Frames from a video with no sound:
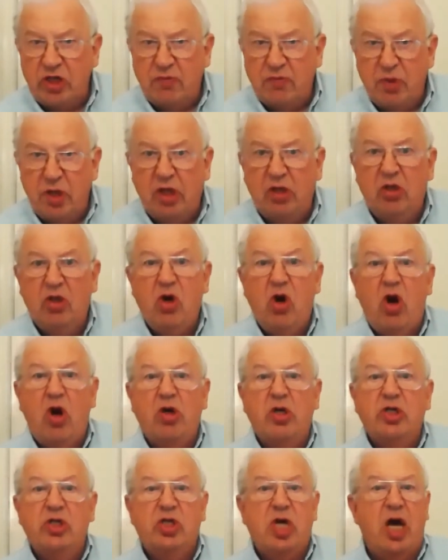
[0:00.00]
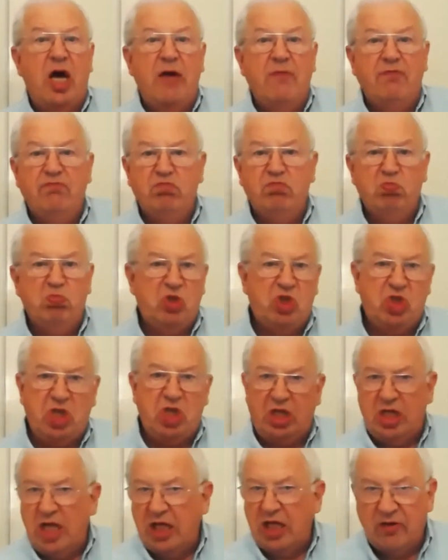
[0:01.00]
because I'm sick
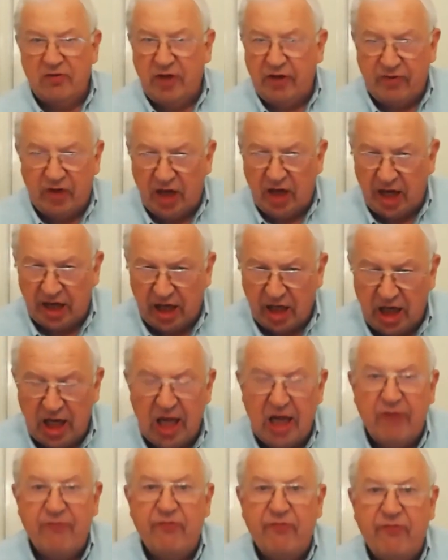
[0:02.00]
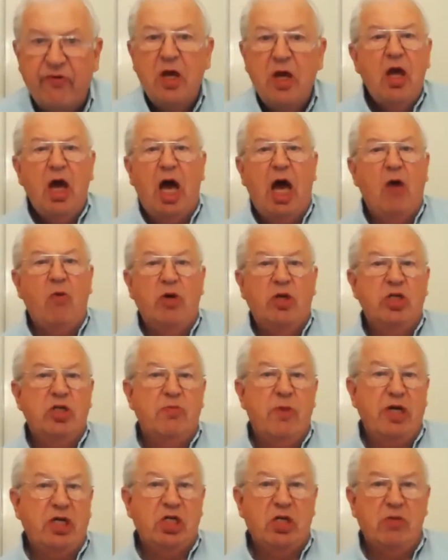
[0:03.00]
to death of living like I live. I want to
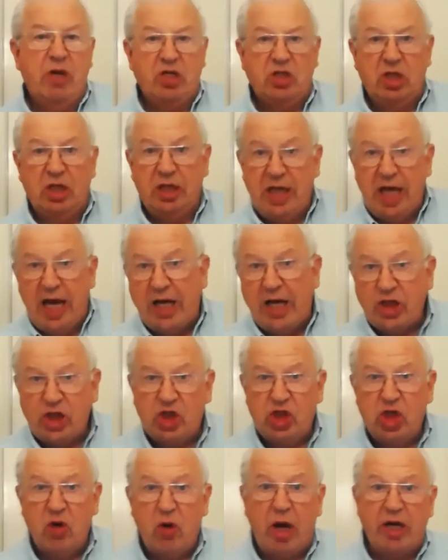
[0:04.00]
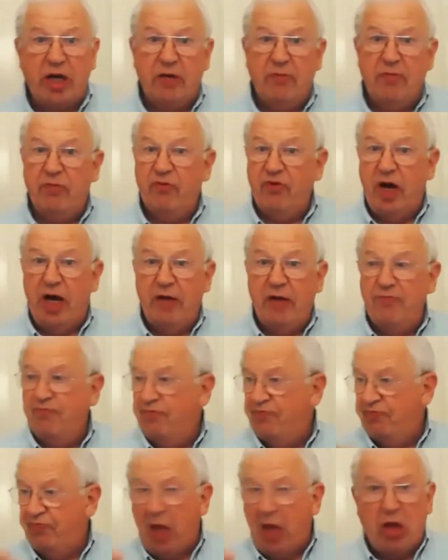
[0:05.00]
make some extra cash so I can provide
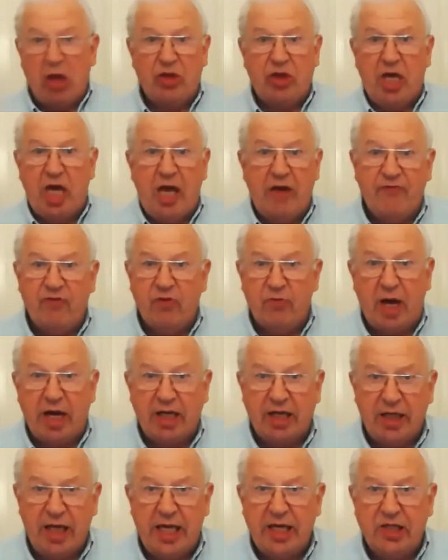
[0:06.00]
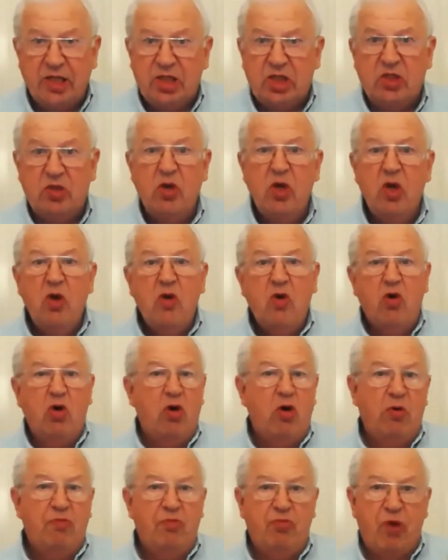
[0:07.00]
healthcare for my kids,
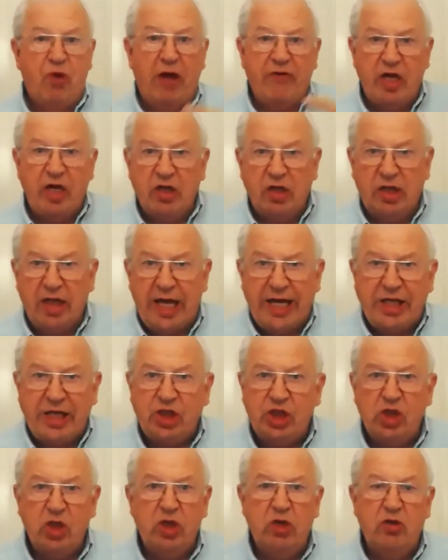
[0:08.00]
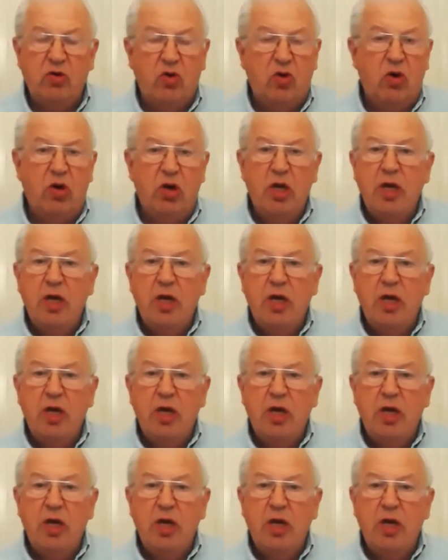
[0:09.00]
or private education, or